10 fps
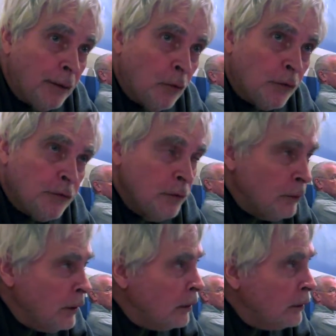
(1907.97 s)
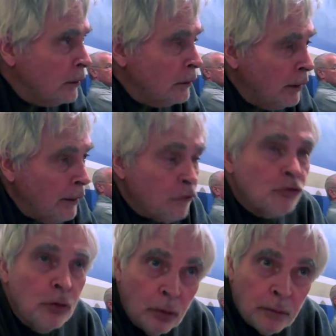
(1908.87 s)
whatever it was too. And that's
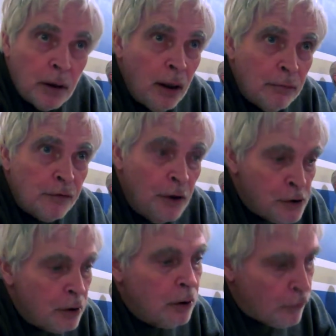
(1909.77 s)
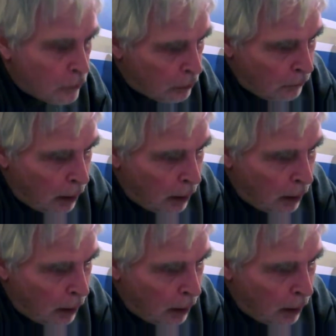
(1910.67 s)
true. The conversation could sort of